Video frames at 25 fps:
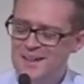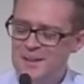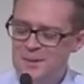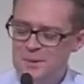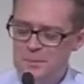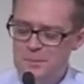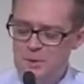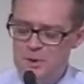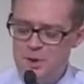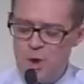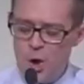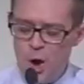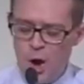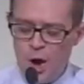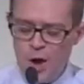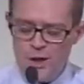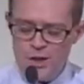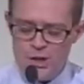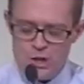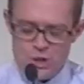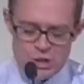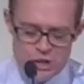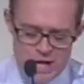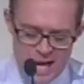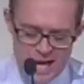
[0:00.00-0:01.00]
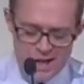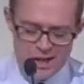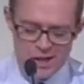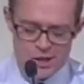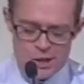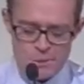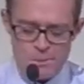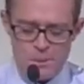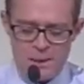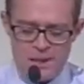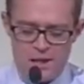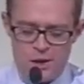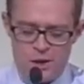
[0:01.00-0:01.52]
but God is
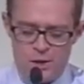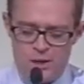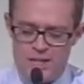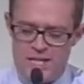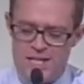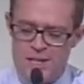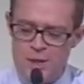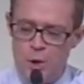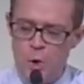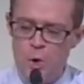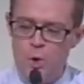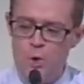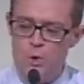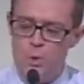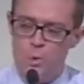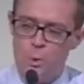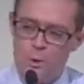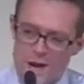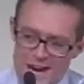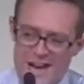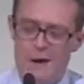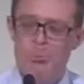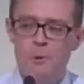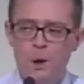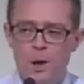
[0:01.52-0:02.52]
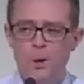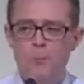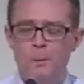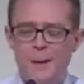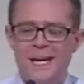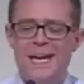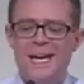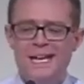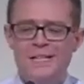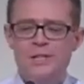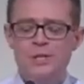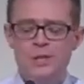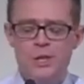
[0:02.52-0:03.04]
jealous because he knows we will
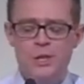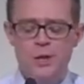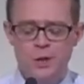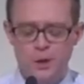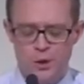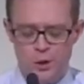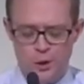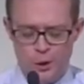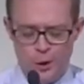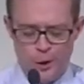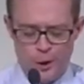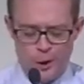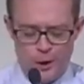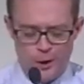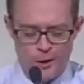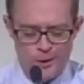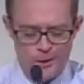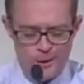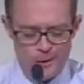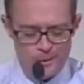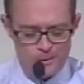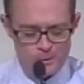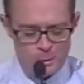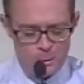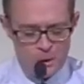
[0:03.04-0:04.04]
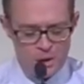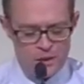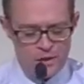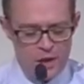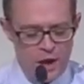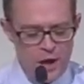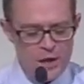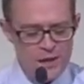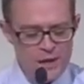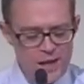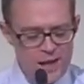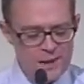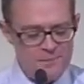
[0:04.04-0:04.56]
be insecure
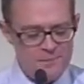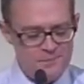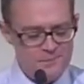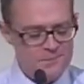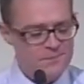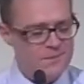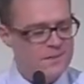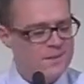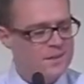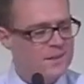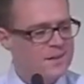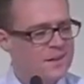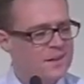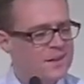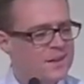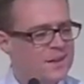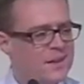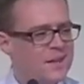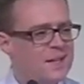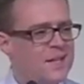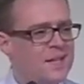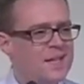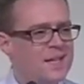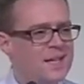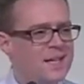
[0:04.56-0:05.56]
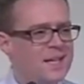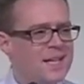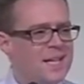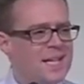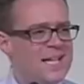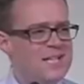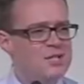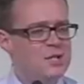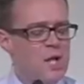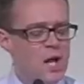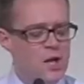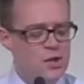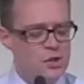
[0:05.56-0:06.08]
without him.
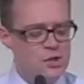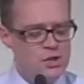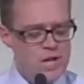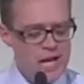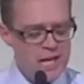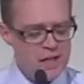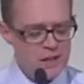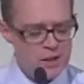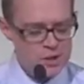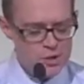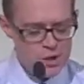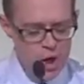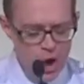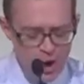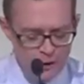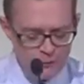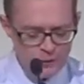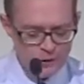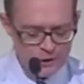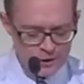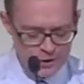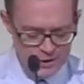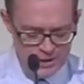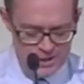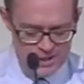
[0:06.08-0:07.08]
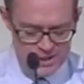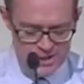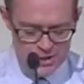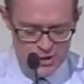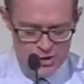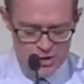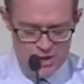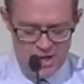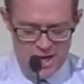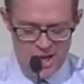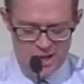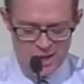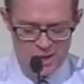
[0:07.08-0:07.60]
He's not jealous of us, he's
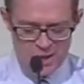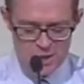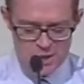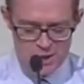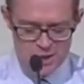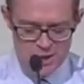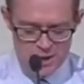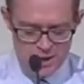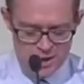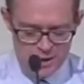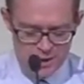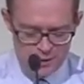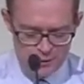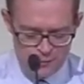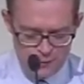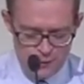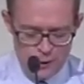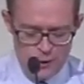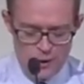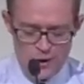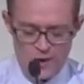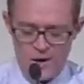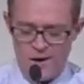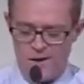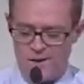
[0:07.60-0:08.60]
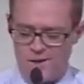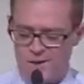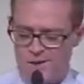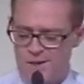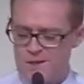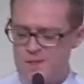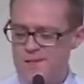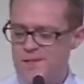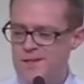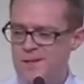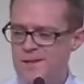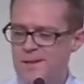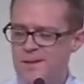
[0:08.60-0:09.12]
jealous for us.